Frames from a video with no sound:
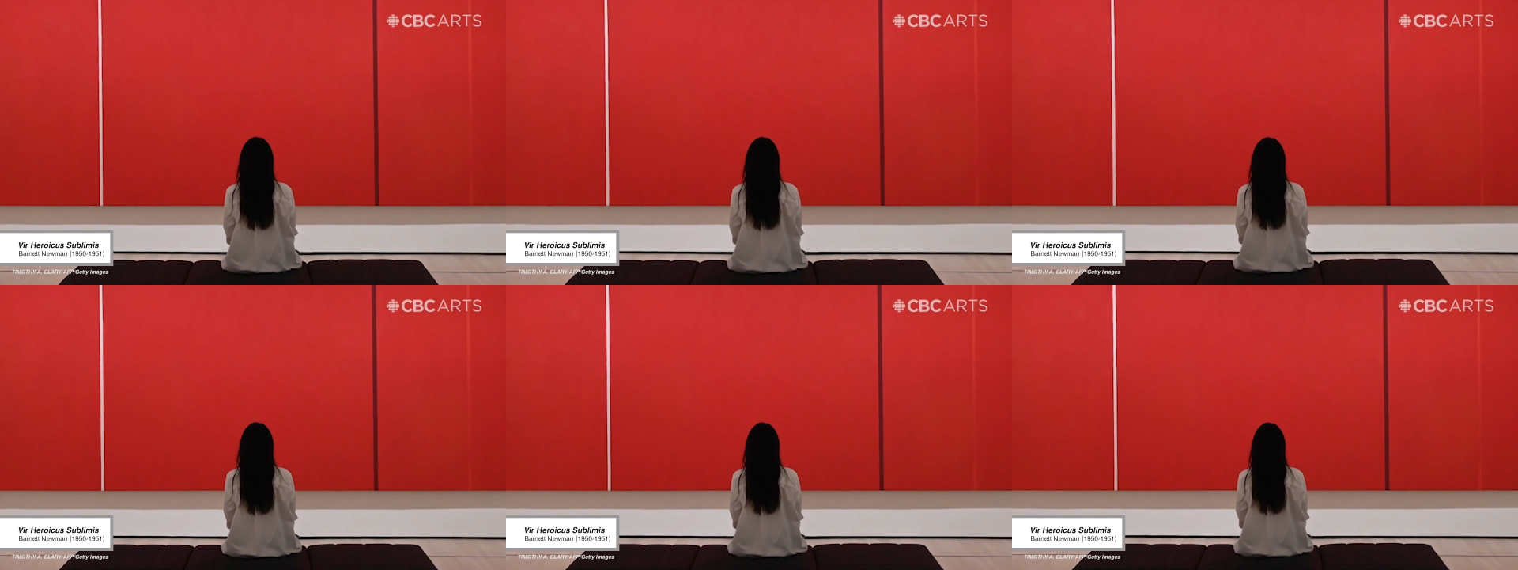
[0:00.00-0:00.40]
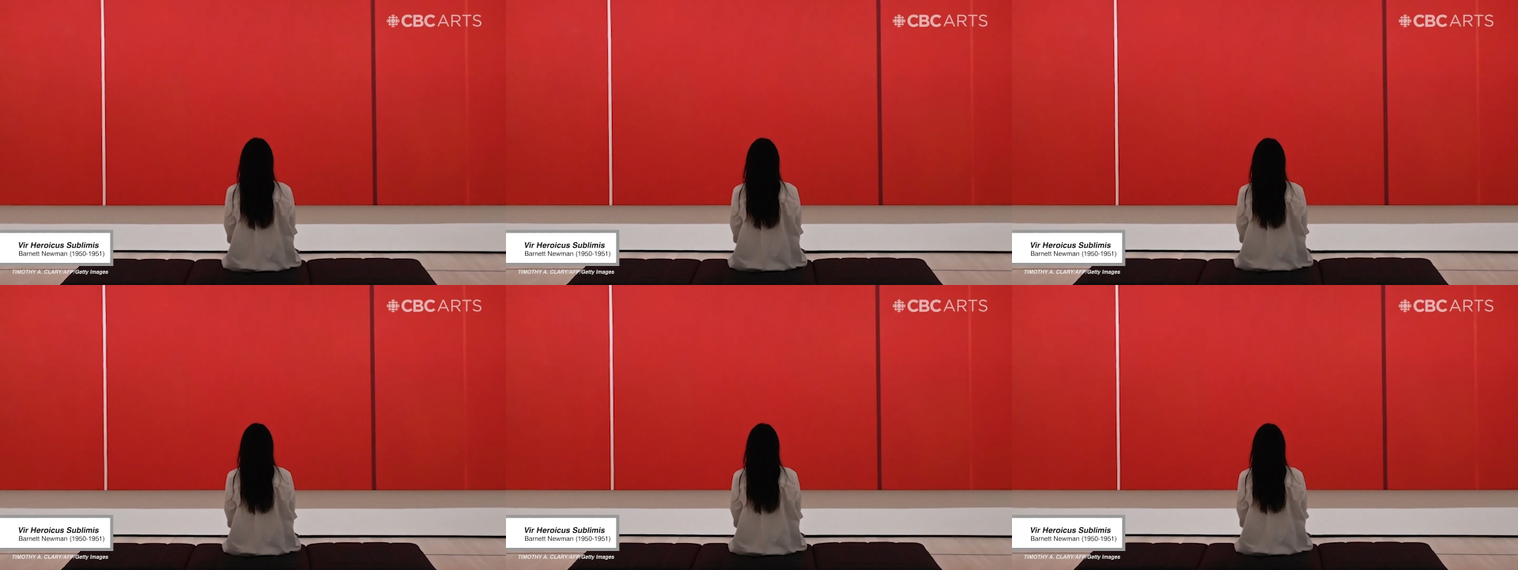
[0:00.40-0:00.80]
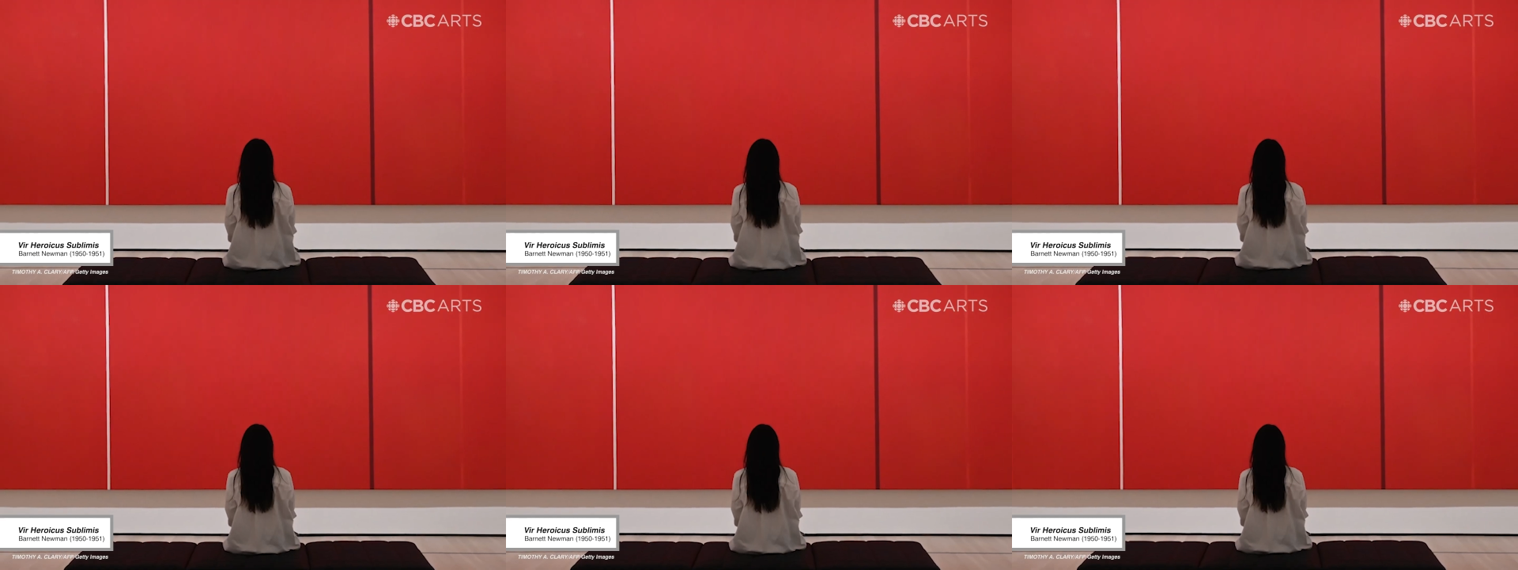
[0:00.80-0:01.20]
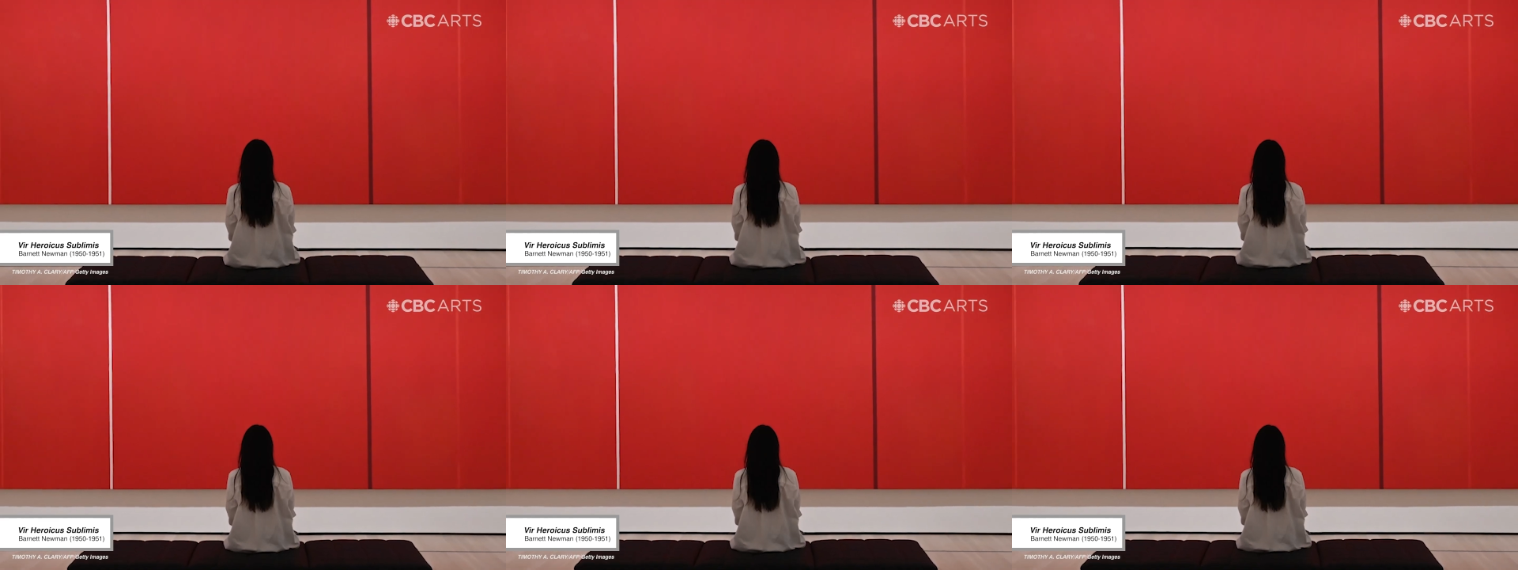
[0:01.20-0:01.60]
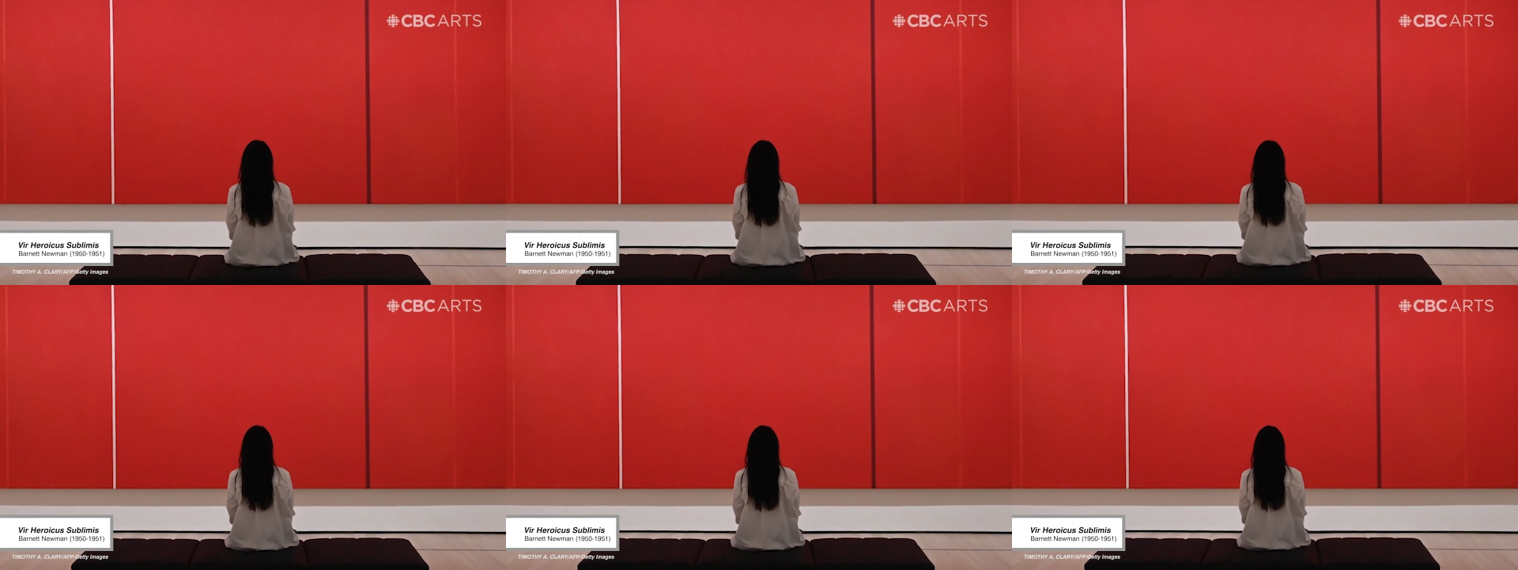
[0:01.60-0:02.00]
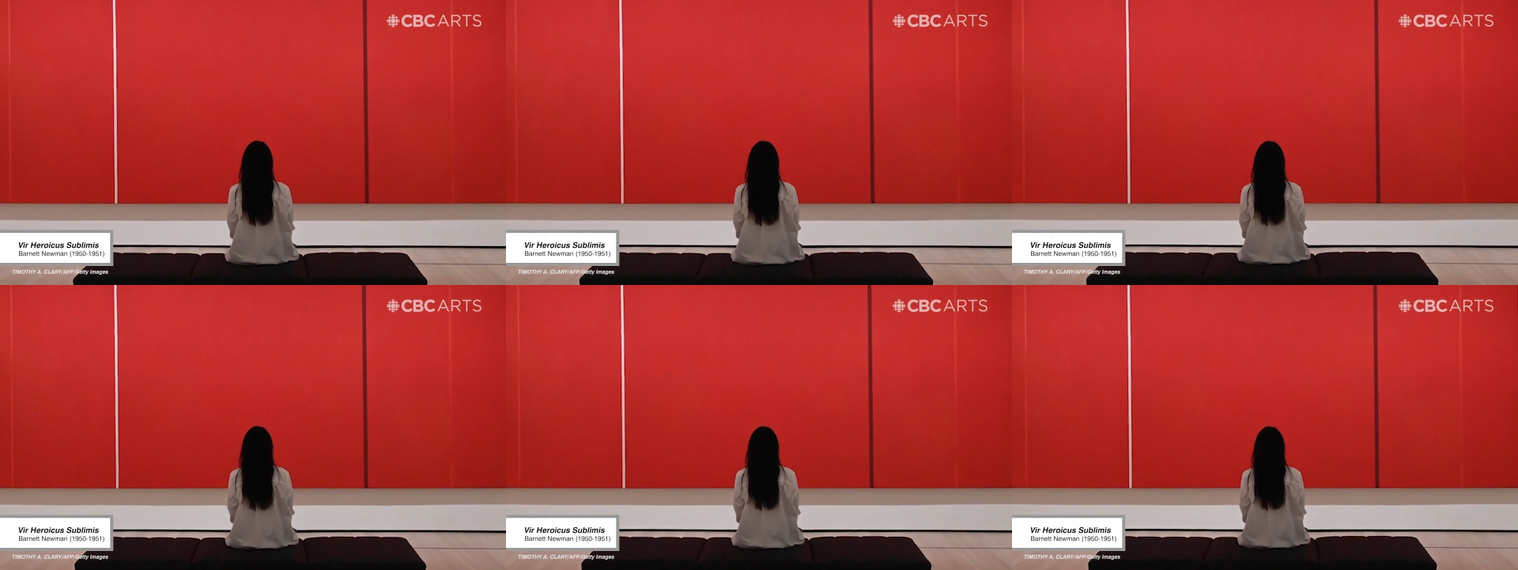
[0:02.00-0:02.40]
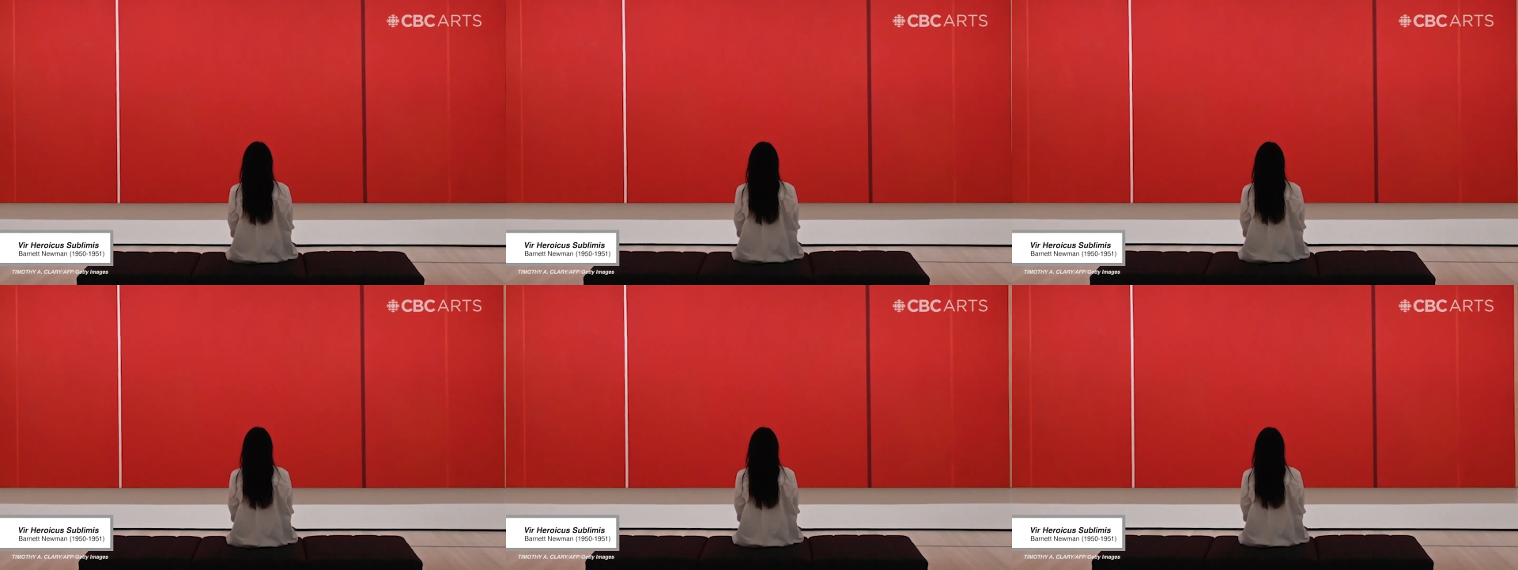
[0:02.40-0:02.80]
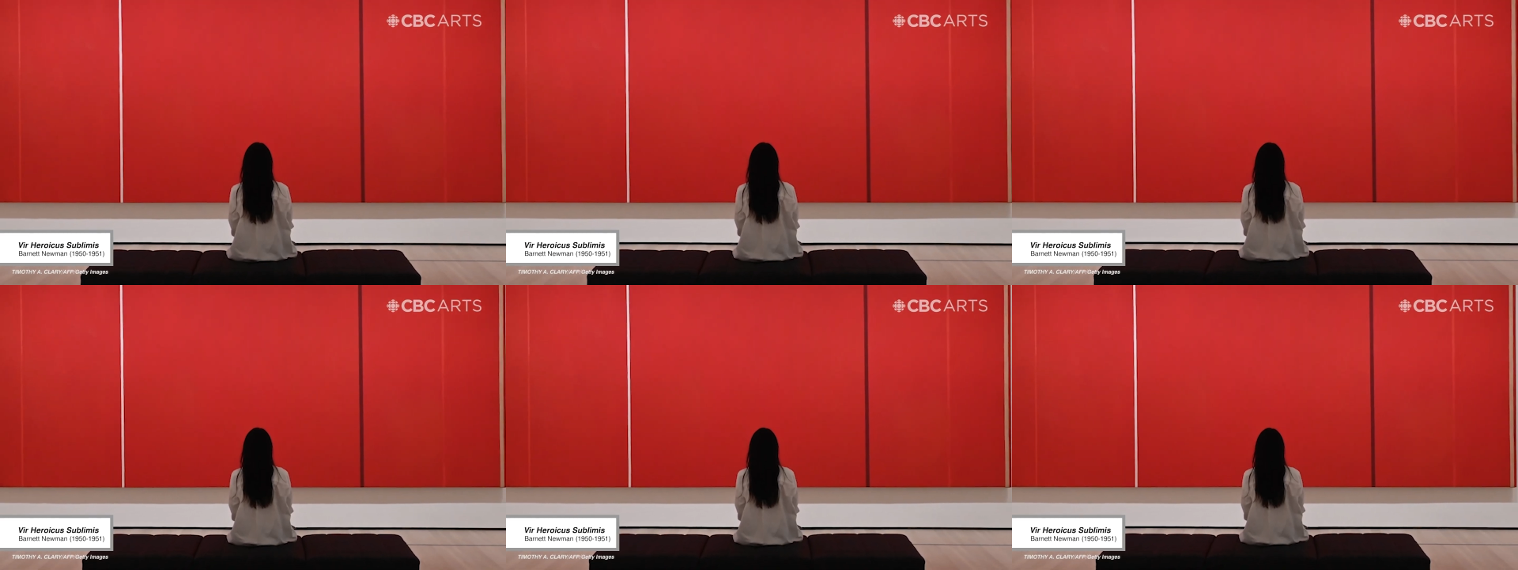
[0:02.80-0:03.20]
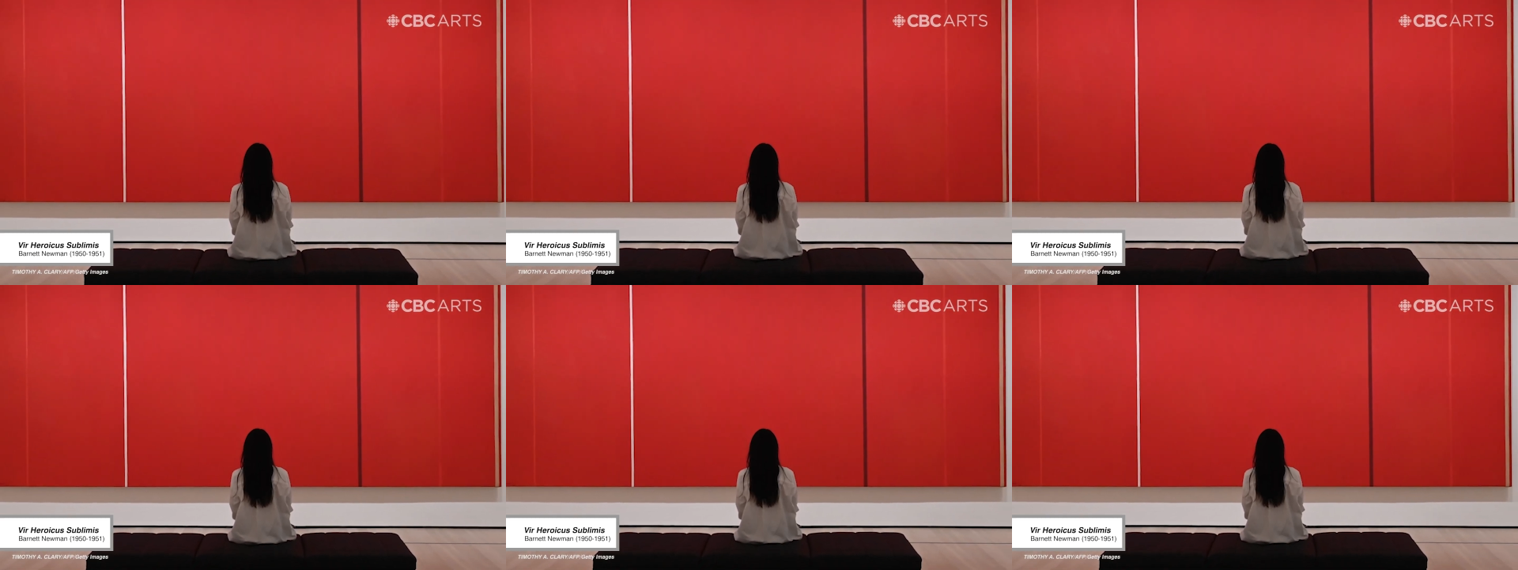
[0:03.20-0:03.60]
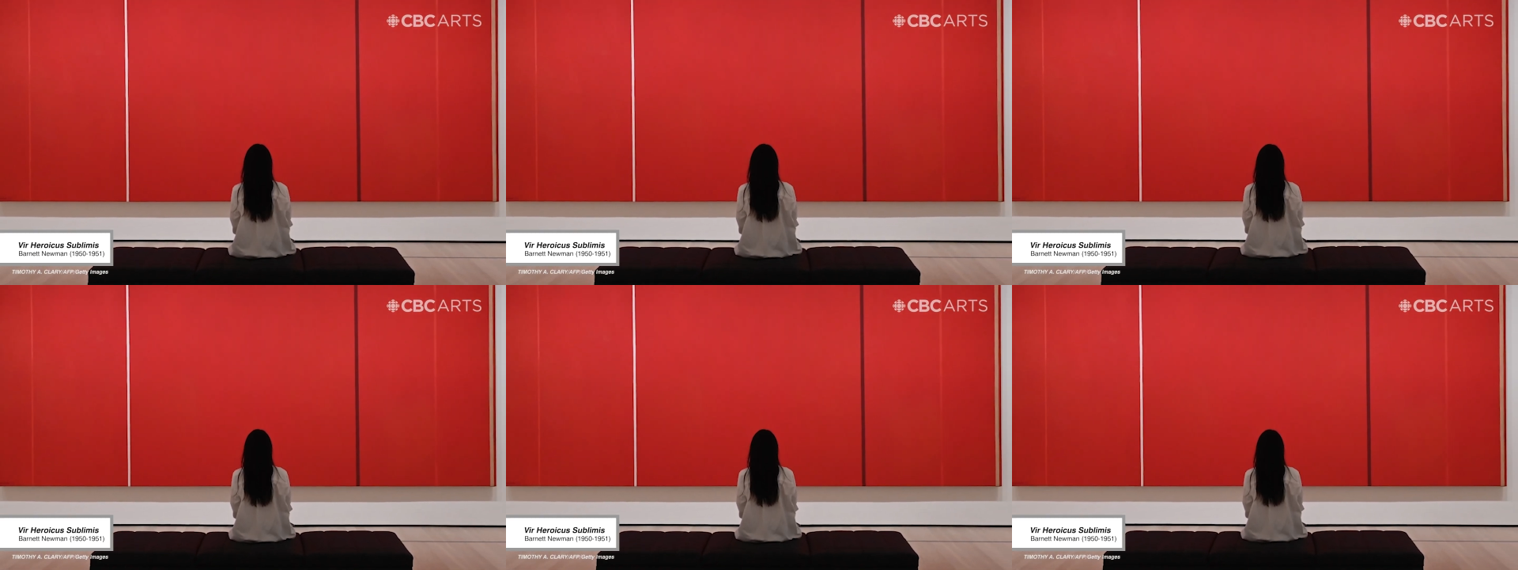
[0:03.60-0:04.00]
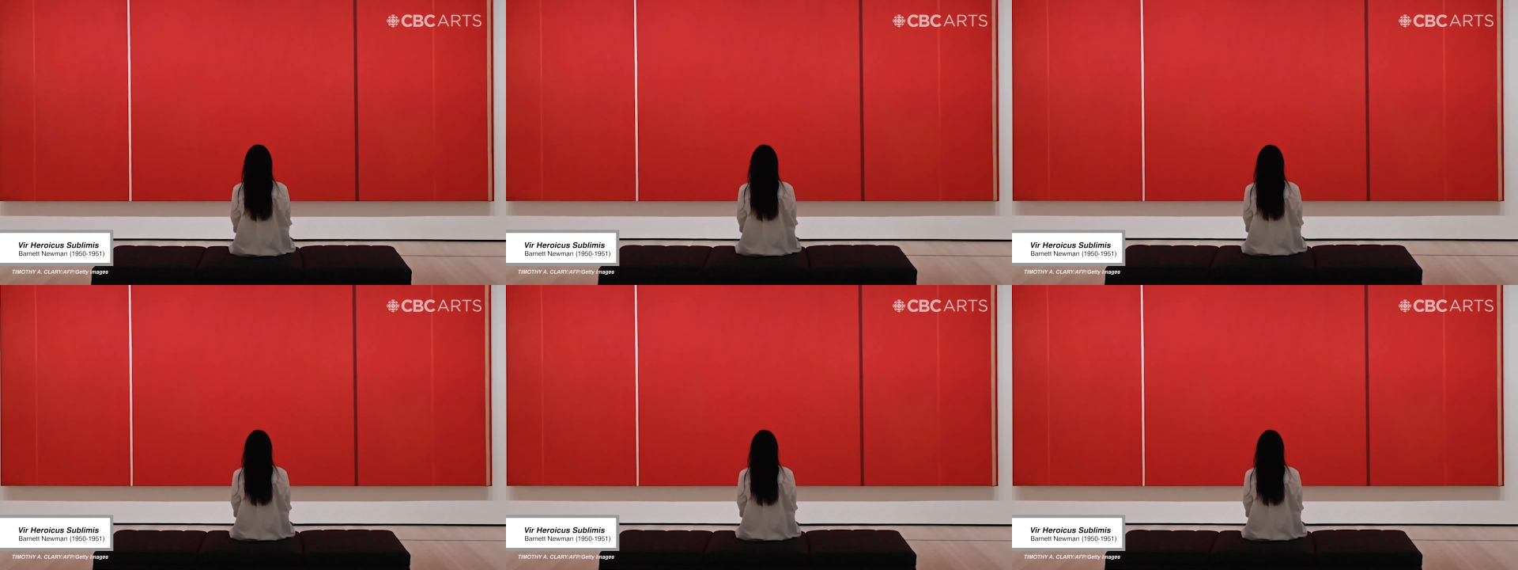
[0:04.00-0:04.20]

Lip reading: No face is visible, so there are no lips to read.